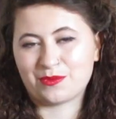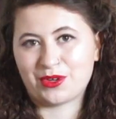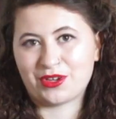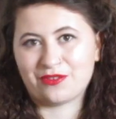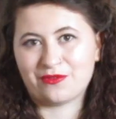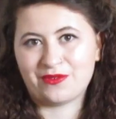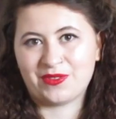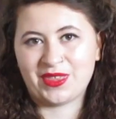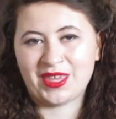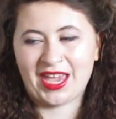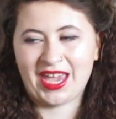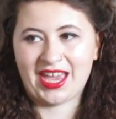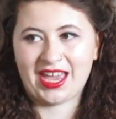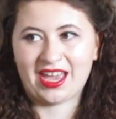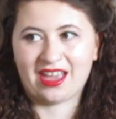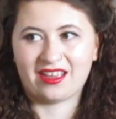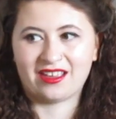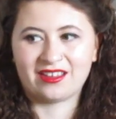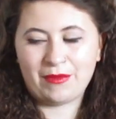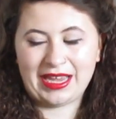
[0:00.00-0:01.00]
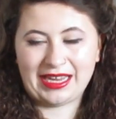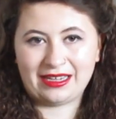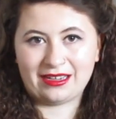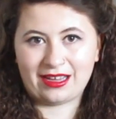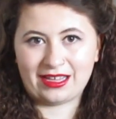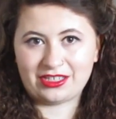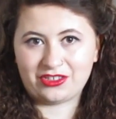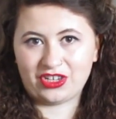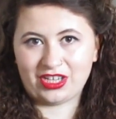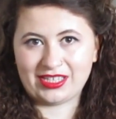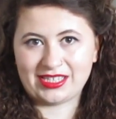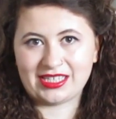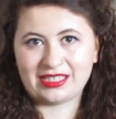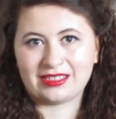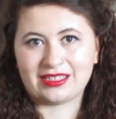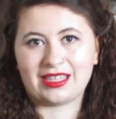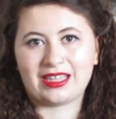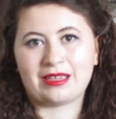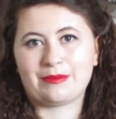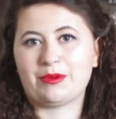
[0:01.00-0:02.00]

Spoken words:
one of their mainline dresses that they